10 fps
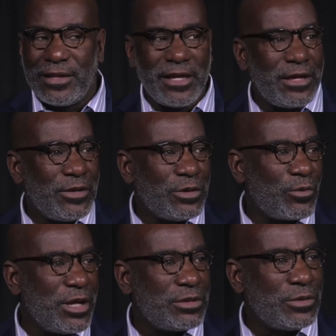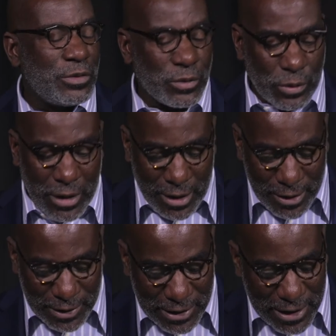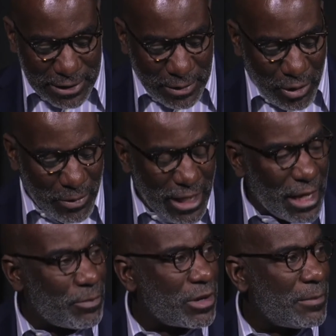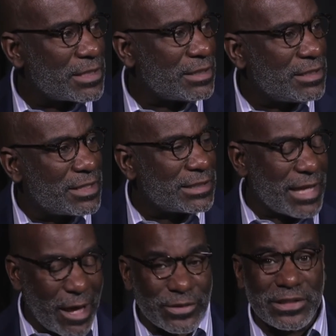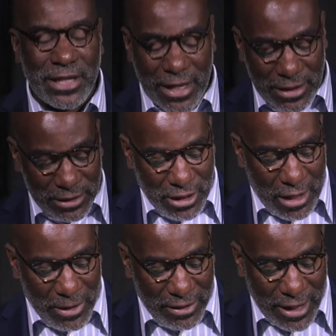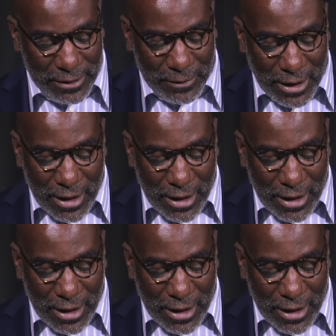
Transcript: Thank you to Rachel, who leads the Birmingham Promise and does an outstanding job in that.